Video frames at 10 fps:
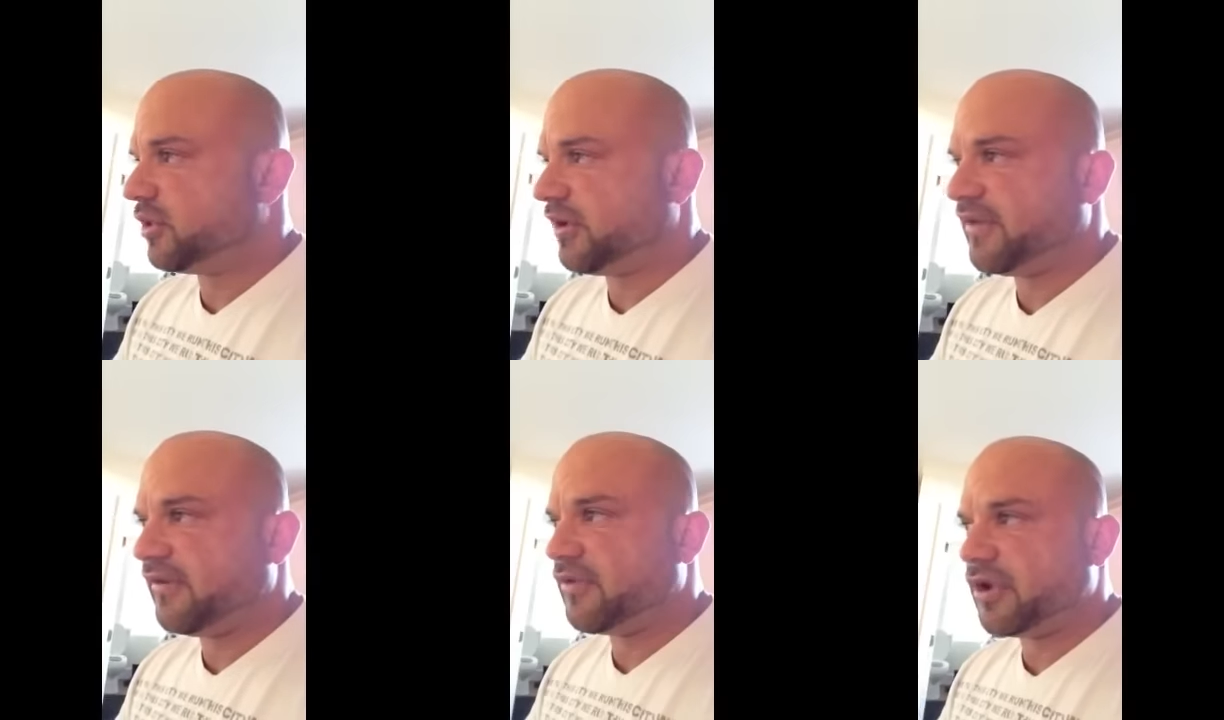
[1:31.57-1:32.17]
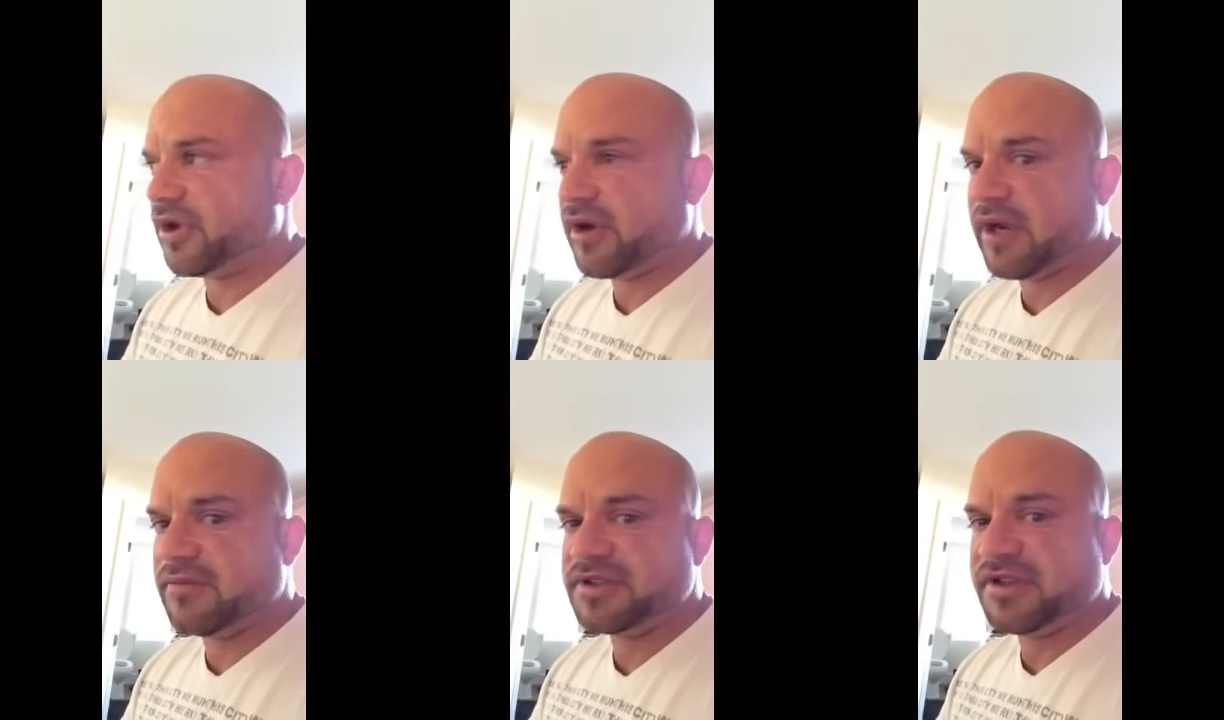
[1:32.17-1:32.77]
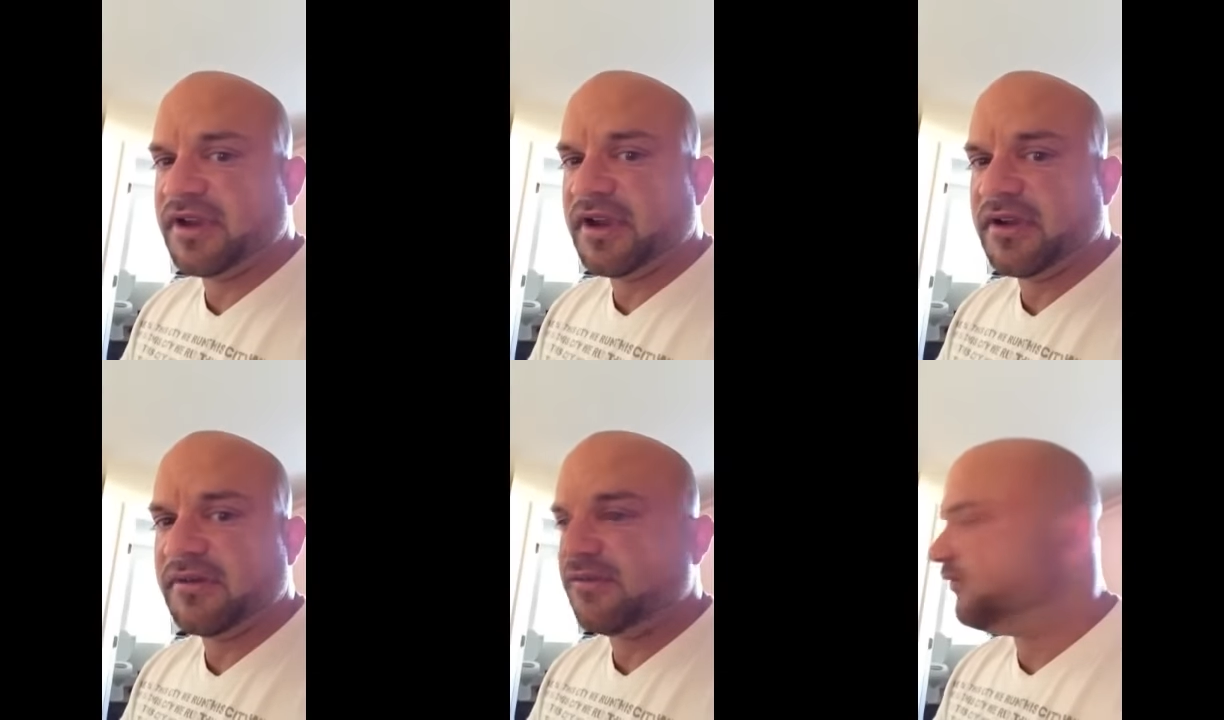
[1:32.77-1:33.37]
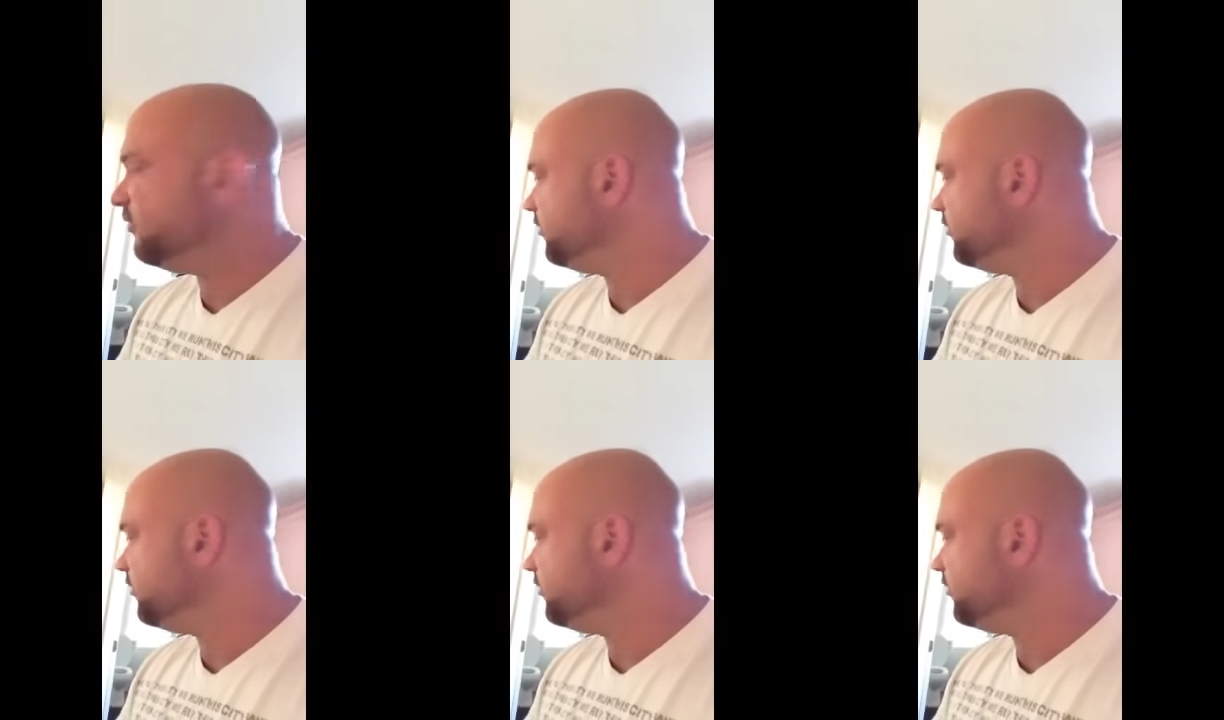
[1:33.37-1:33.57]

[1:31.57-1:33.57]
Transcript: 25-30 grams of